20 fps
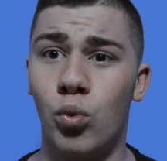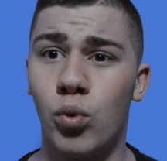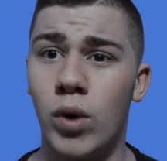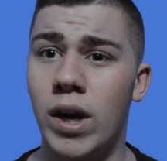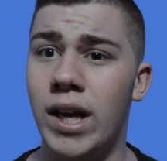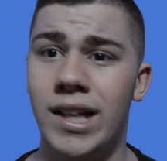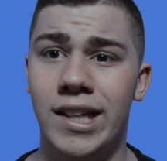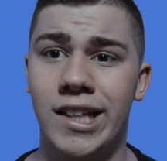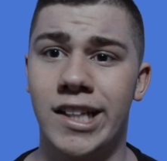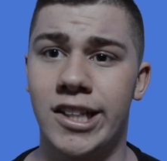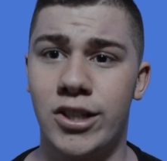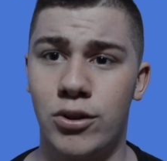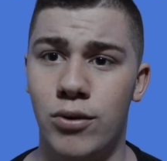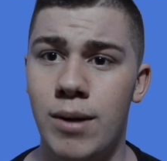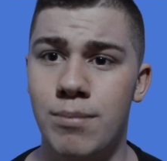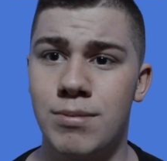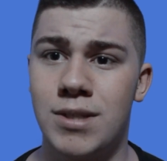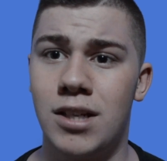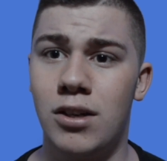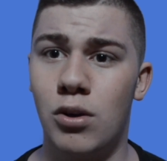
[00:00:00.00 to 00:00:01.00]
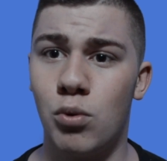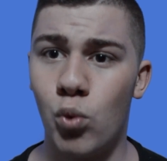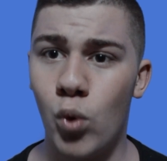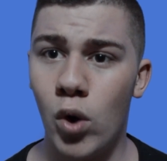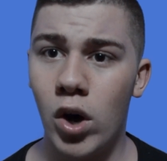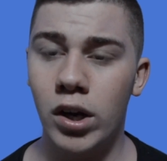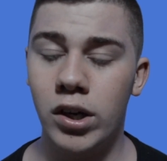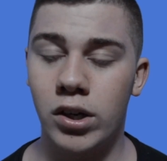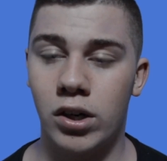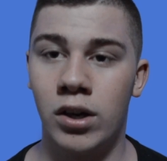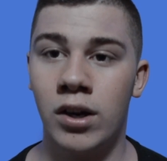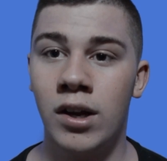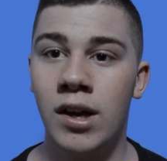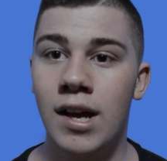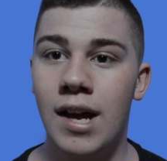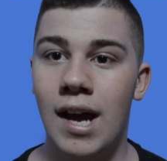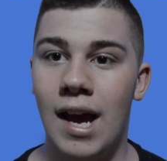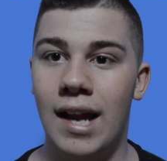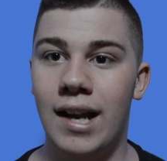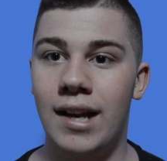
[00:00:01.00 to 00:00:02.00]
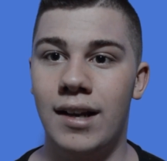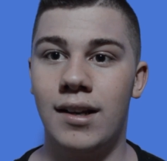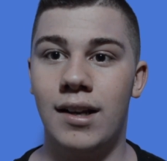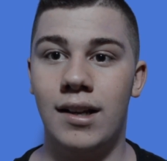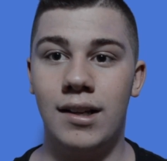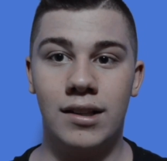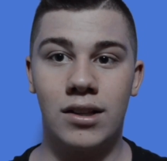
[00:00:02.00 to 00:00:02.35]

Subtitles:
written script in the water and